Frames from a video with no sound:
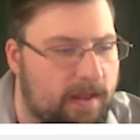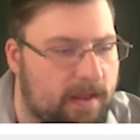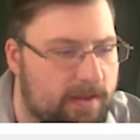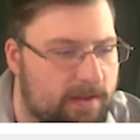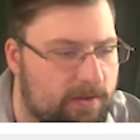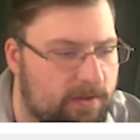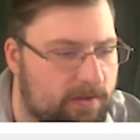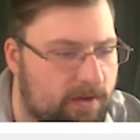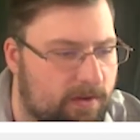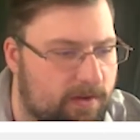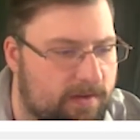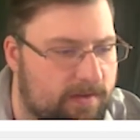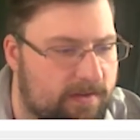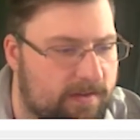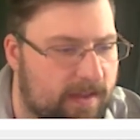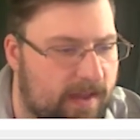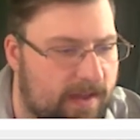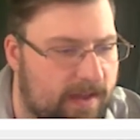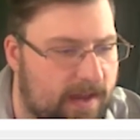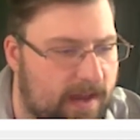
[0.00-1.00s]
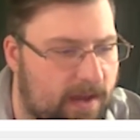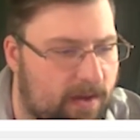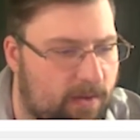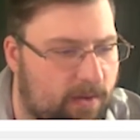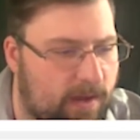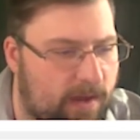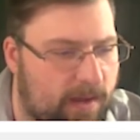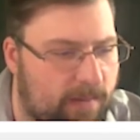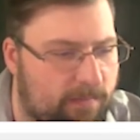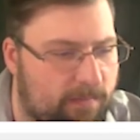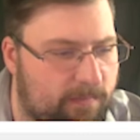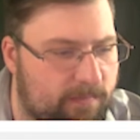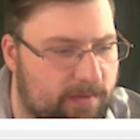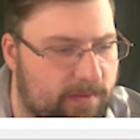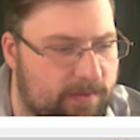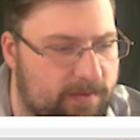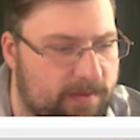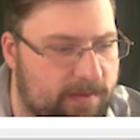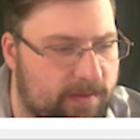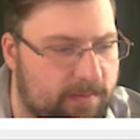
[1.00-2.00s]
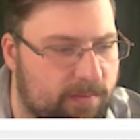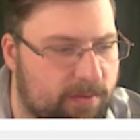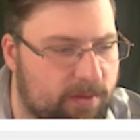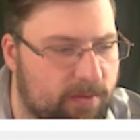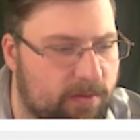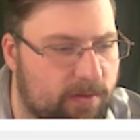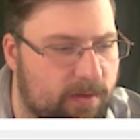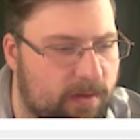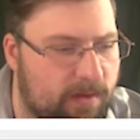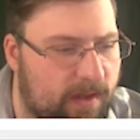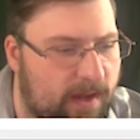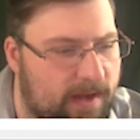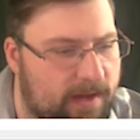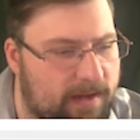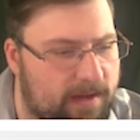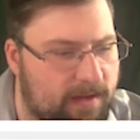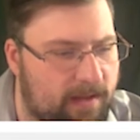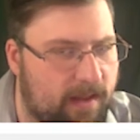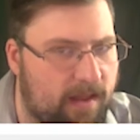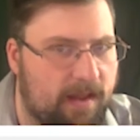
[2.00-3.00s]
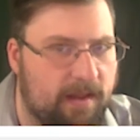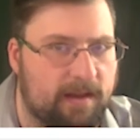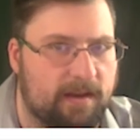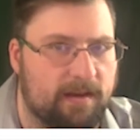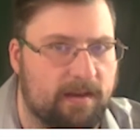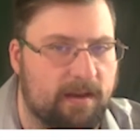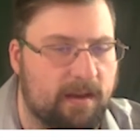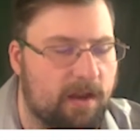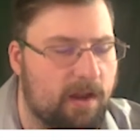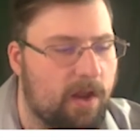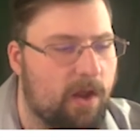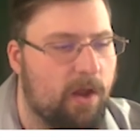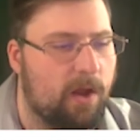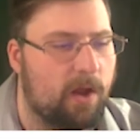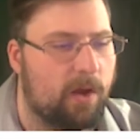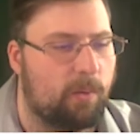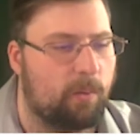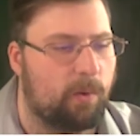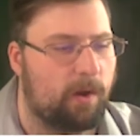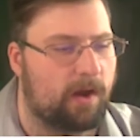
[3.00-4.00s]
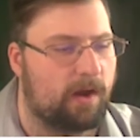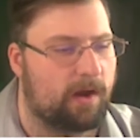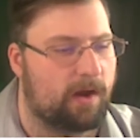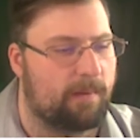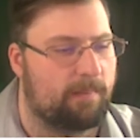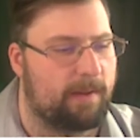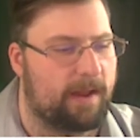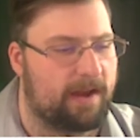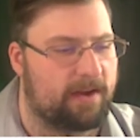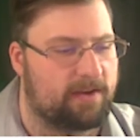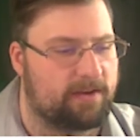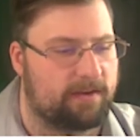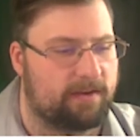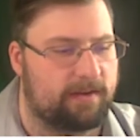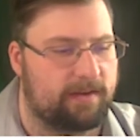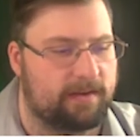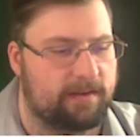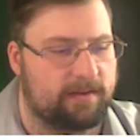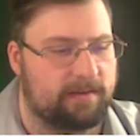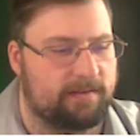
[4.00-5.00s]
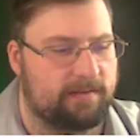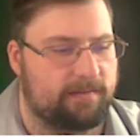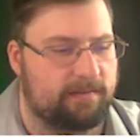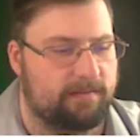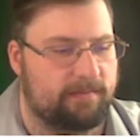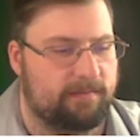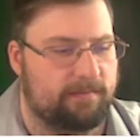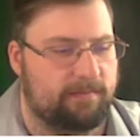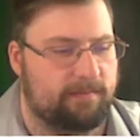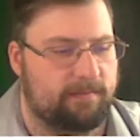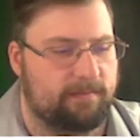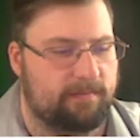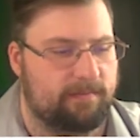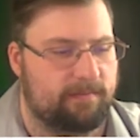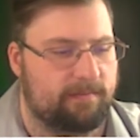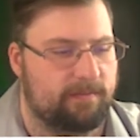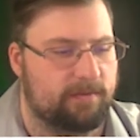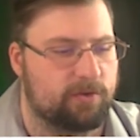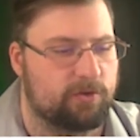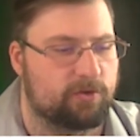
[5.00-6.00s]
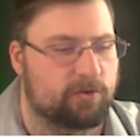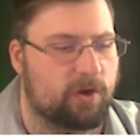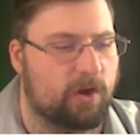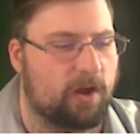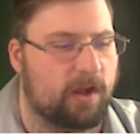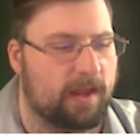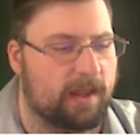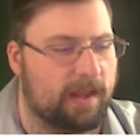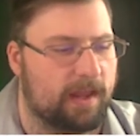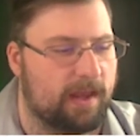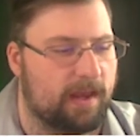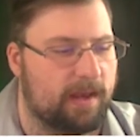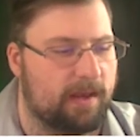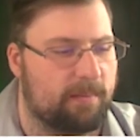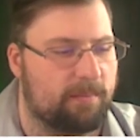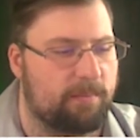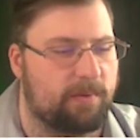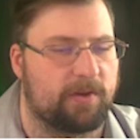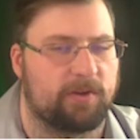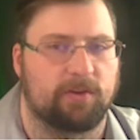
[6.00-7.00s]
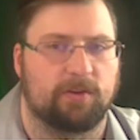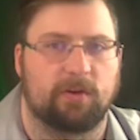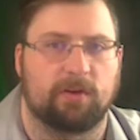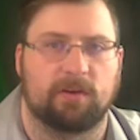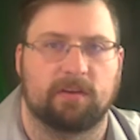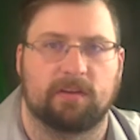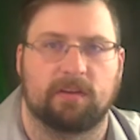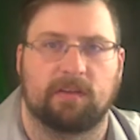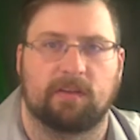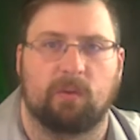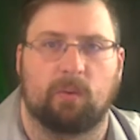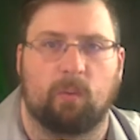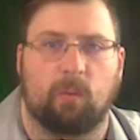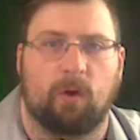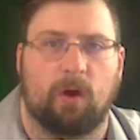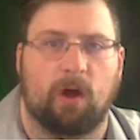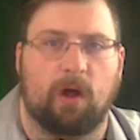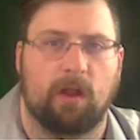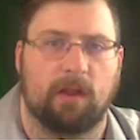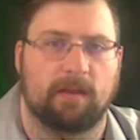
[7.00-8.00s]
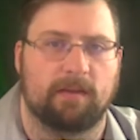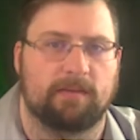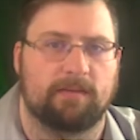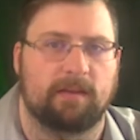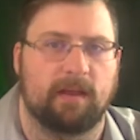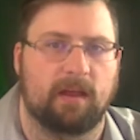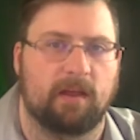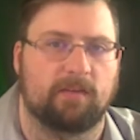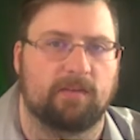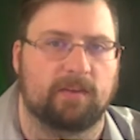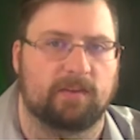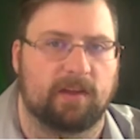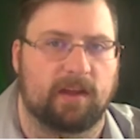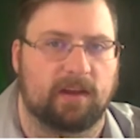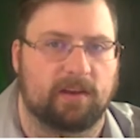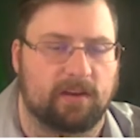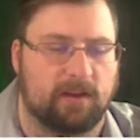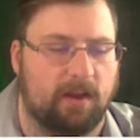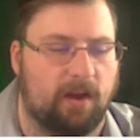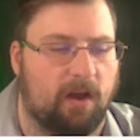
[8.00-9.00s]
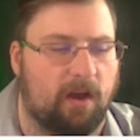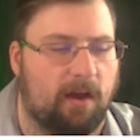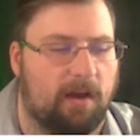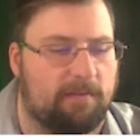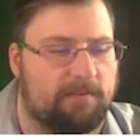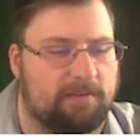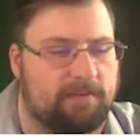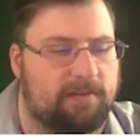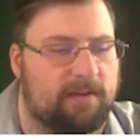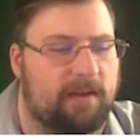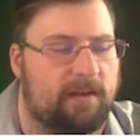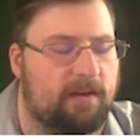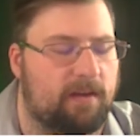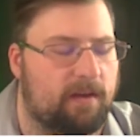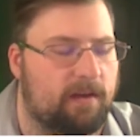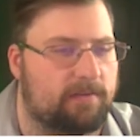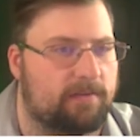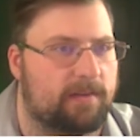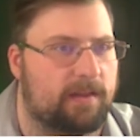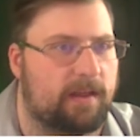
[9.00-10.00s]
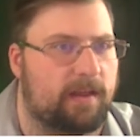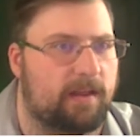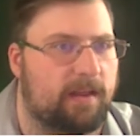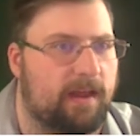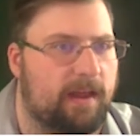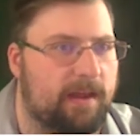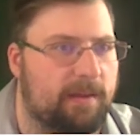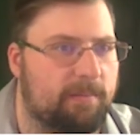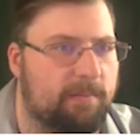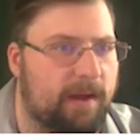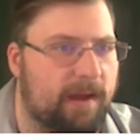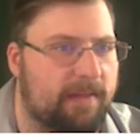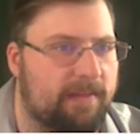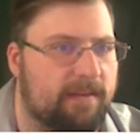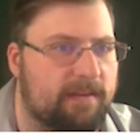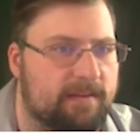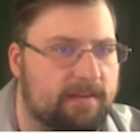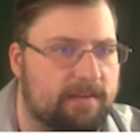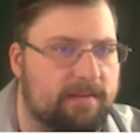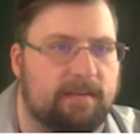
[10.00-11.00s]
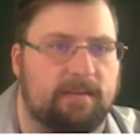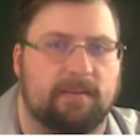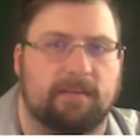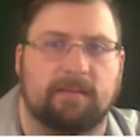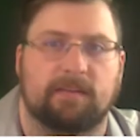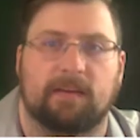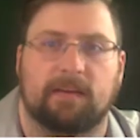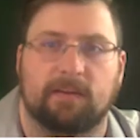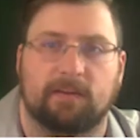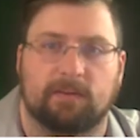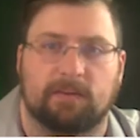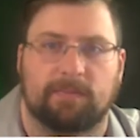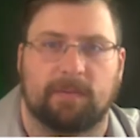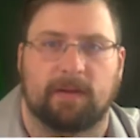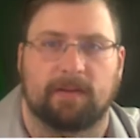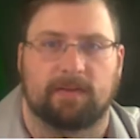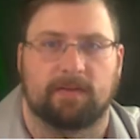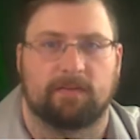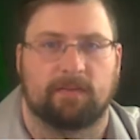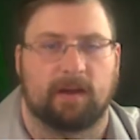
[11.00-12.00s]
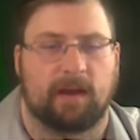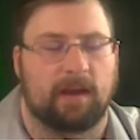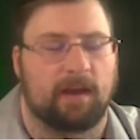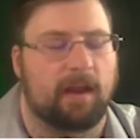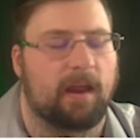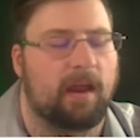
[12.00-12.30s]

You'll notice that now you'll see the blue aligning line where I'm actually drawing it, but you'll notice that the wall itself is actually offset off of that line by the distance that you specified.